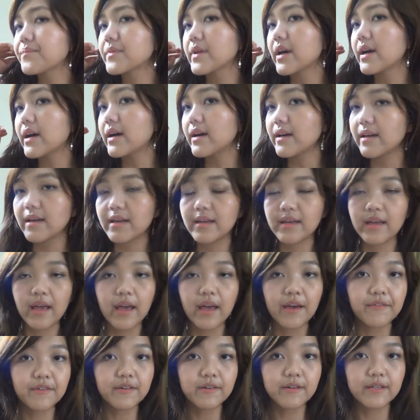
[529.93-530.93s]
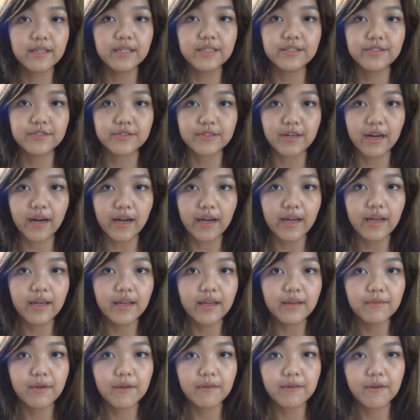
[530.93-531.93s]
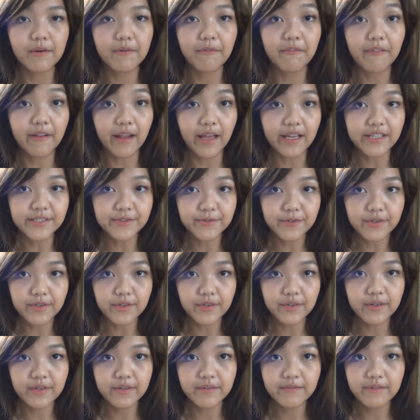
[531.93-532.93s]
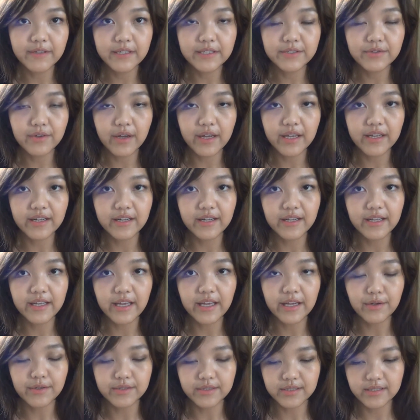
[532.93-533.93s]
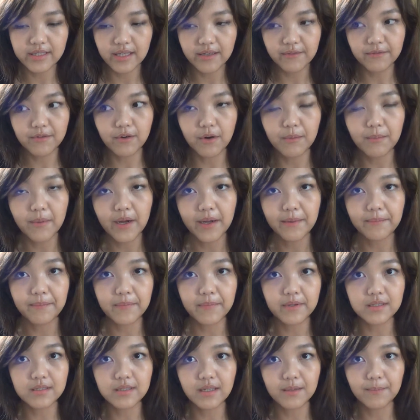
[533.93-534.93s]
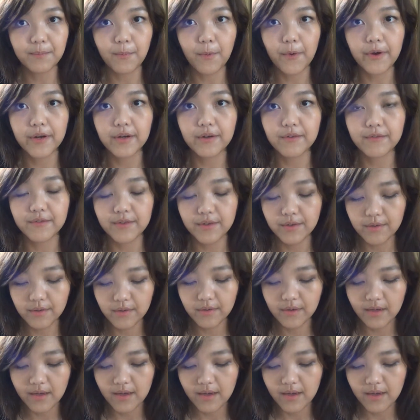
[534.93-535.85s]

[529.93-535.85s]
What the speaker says: I haven't really tried with a flash photography, so I really cannot say from my personal point of view.